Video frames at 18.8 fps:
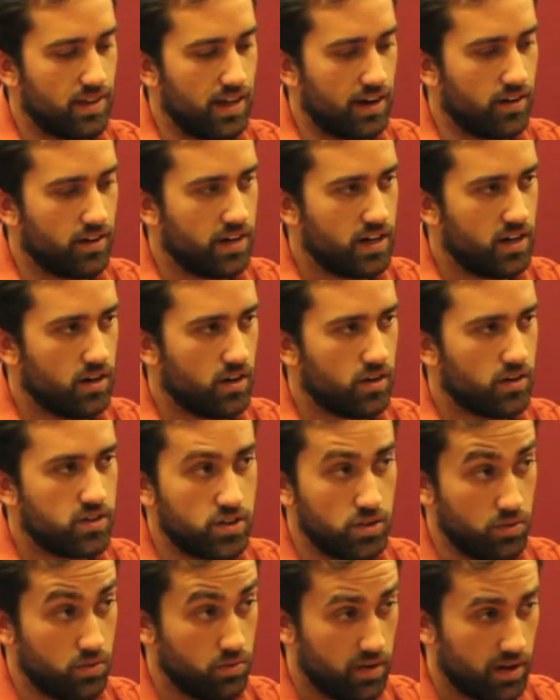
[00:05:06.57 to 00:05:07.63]
that are here
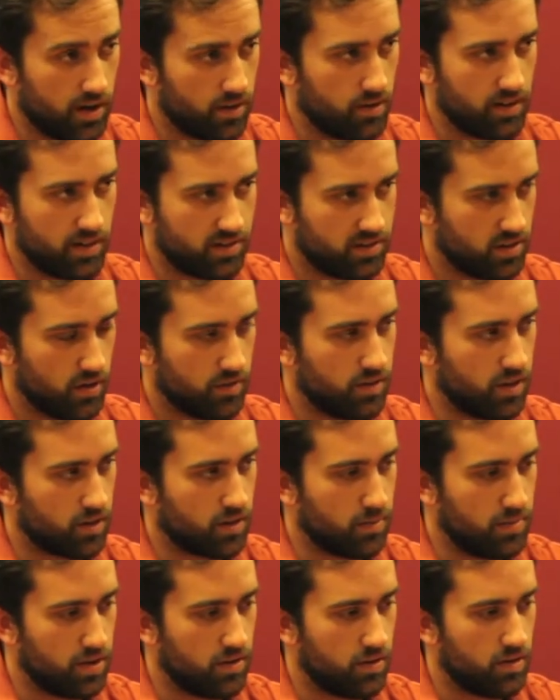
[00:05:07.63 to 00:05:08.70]
to not only serve their
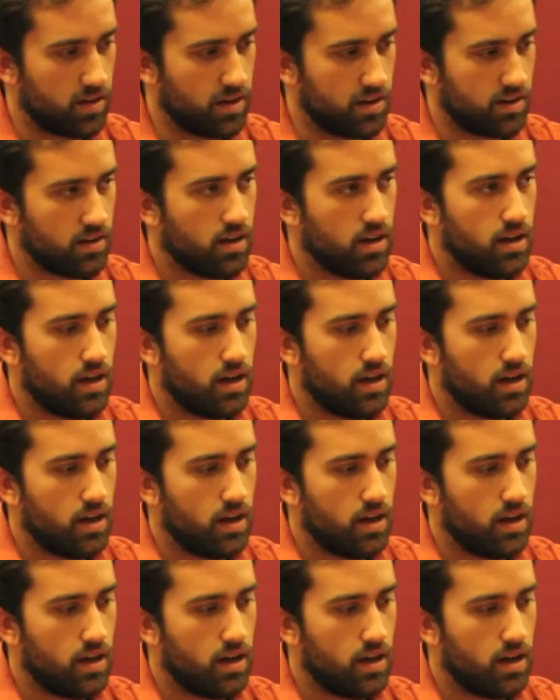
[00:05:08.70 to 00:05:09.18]
community